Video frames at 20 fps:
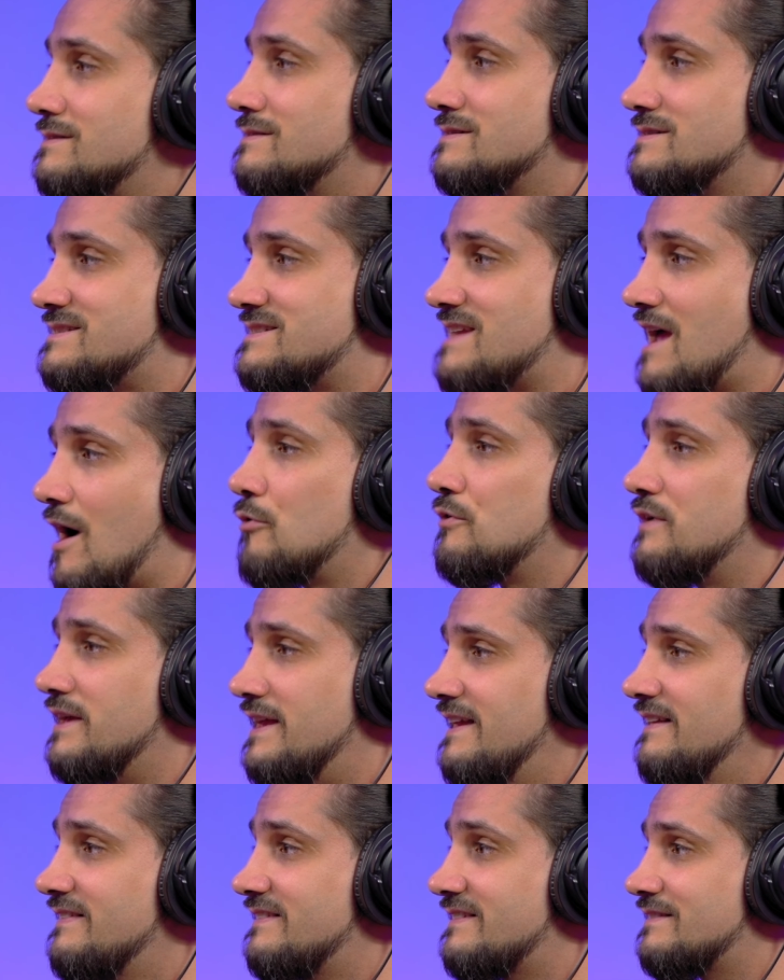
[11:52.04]
sound
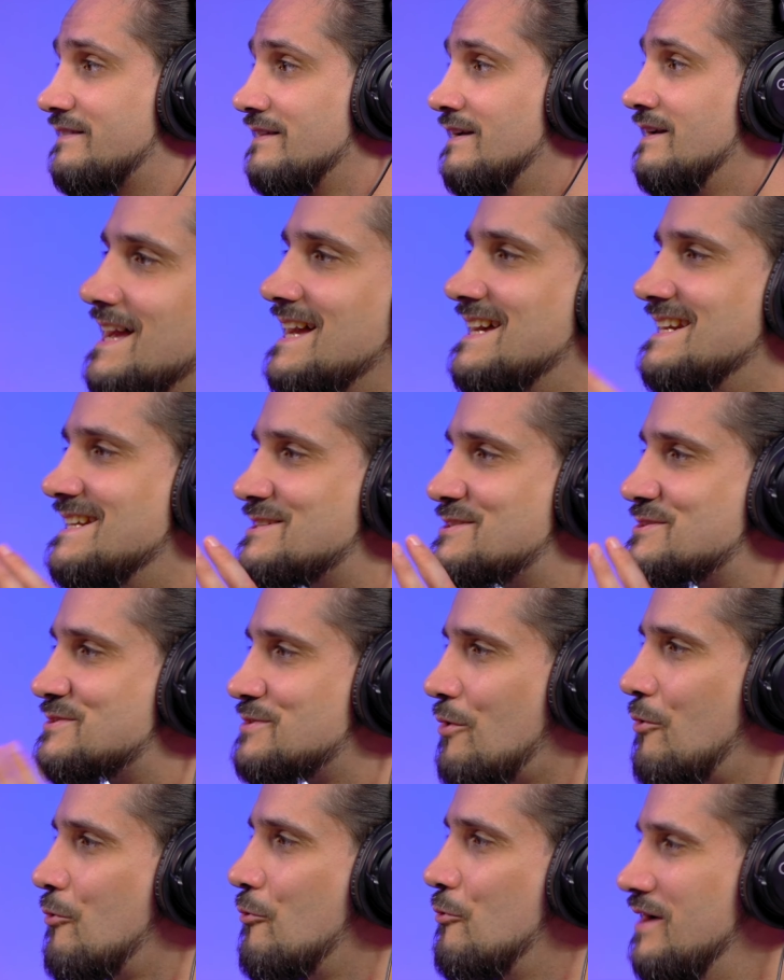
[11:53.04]
hits and it's
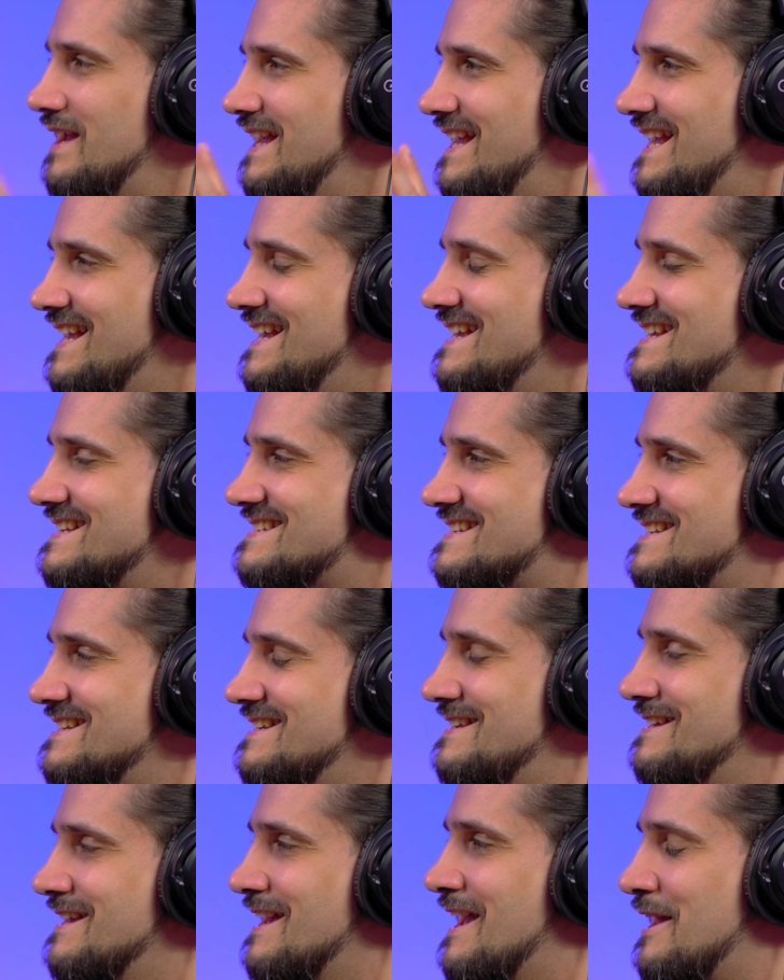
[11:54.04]
so
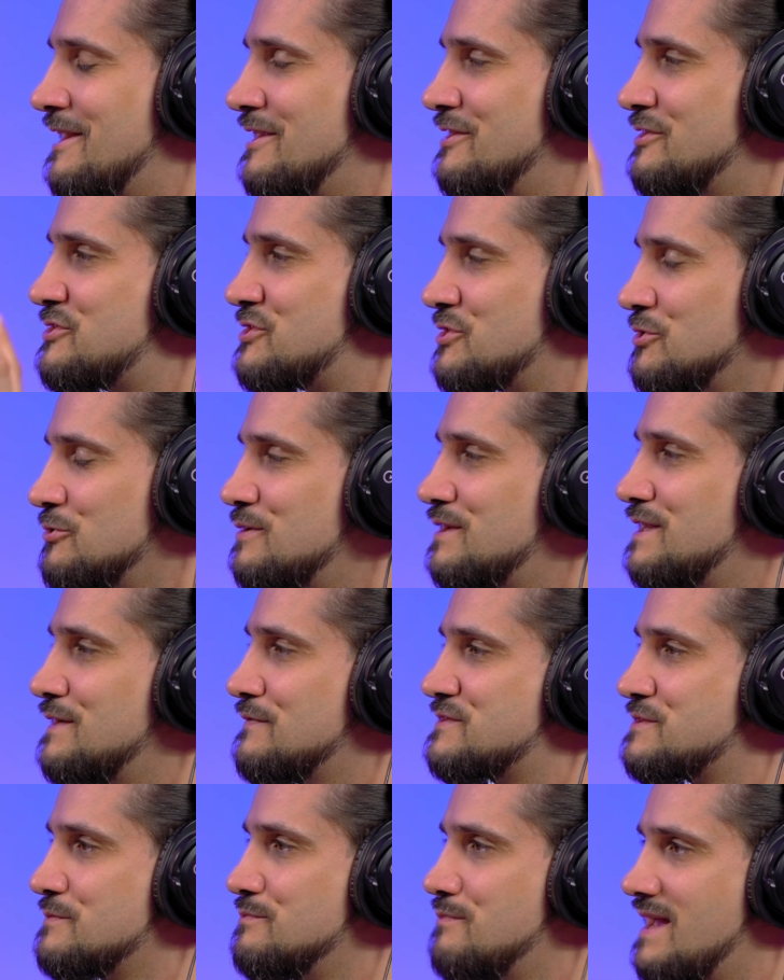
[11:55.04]
easy and
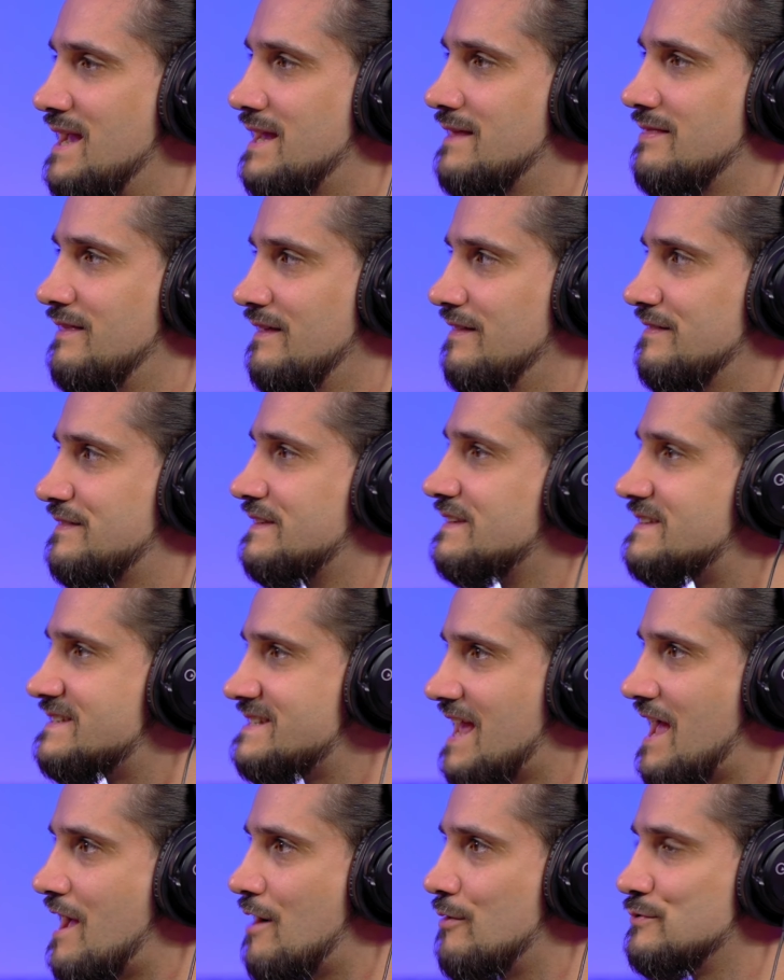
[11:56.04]
intuitive to make these
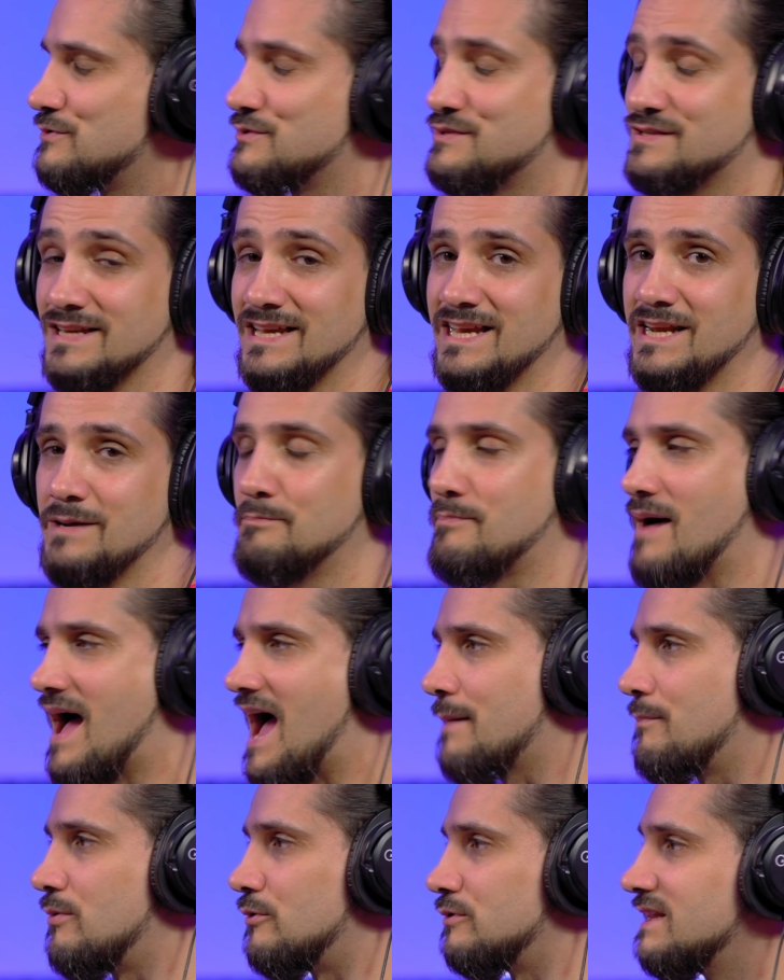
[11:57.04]
sounds in
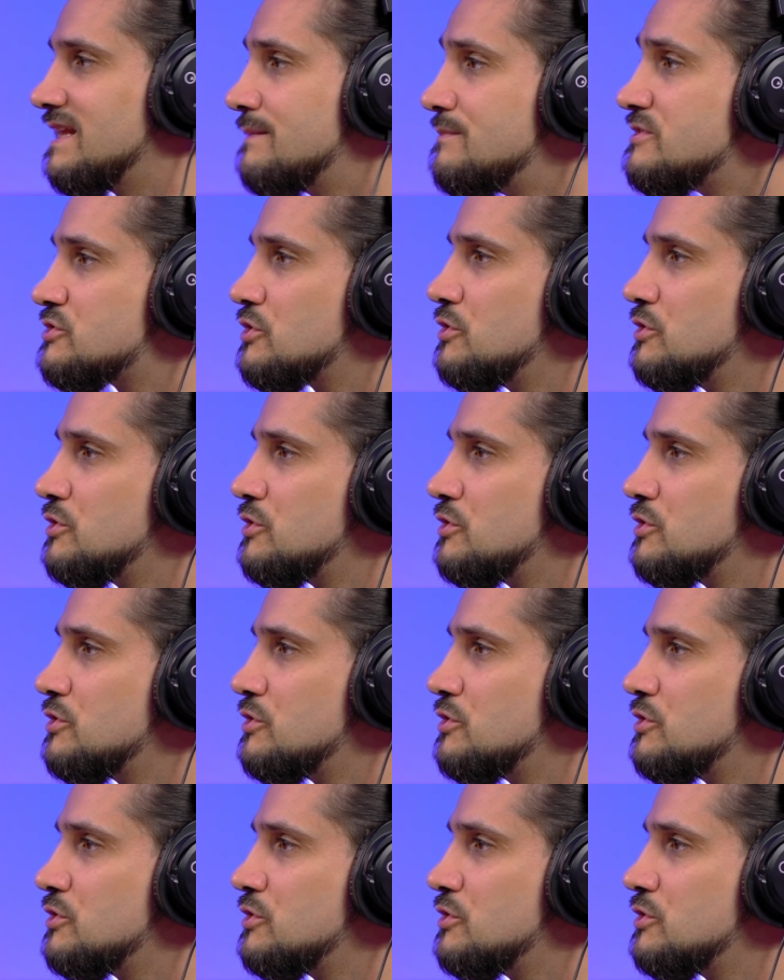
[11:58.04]
Backbone. Let me show